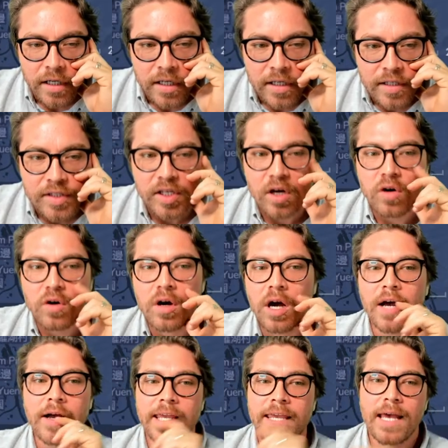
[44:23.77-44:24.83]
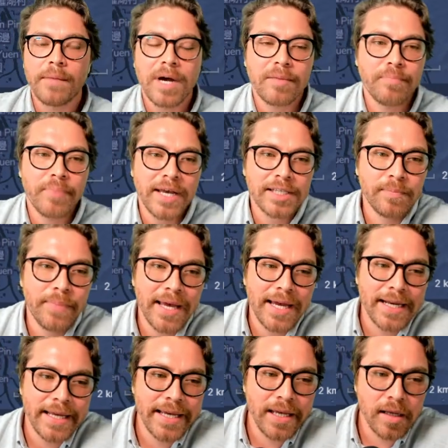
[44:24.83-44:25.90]
So yeah, my best bet
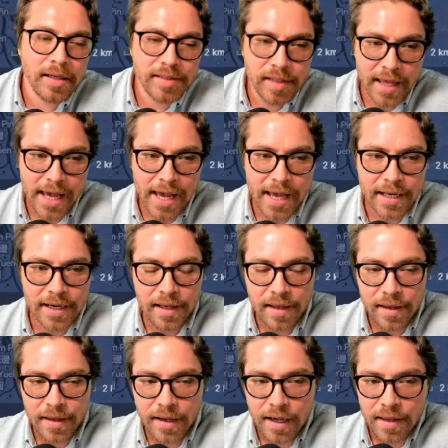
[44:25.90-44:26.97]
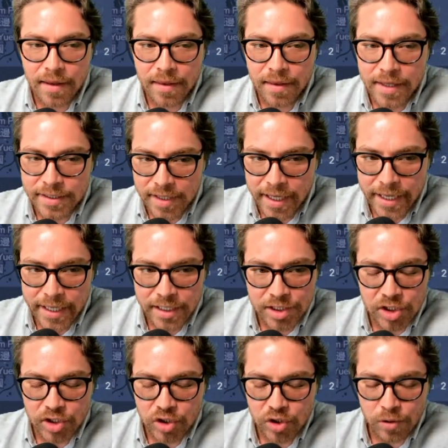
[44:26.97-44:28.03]
is that this thing is
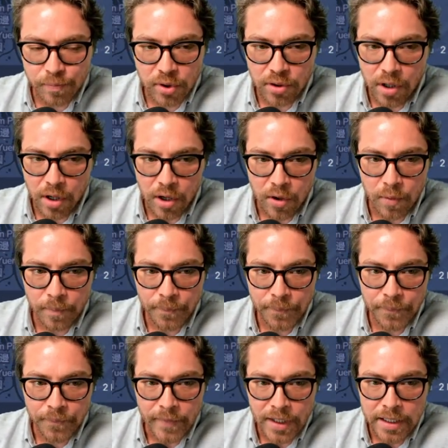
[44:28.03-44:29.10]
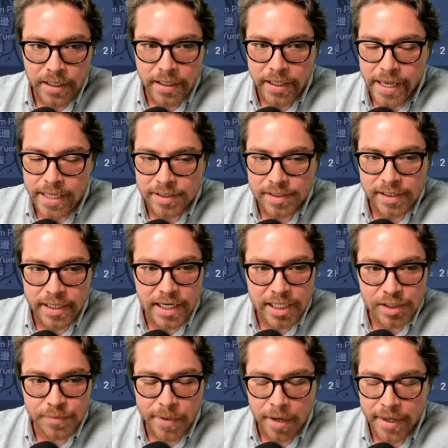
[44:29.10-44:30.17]
just super low. It's in.
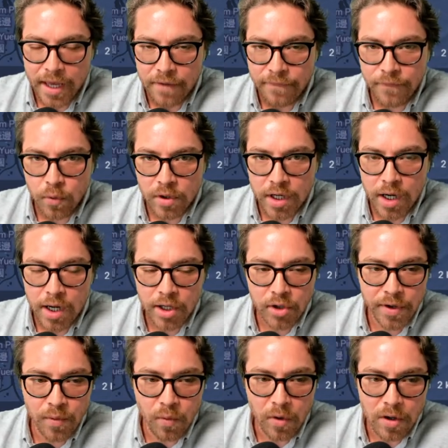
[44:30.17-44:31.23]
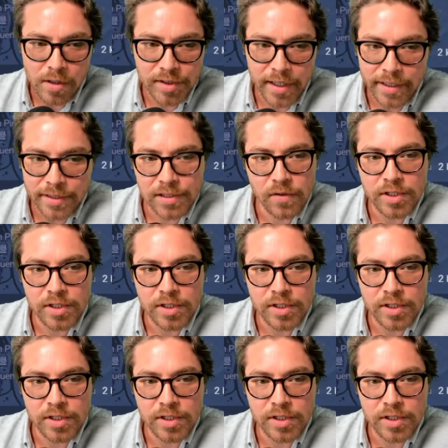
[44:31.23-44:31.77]
It's probably got four concrete walls next to it.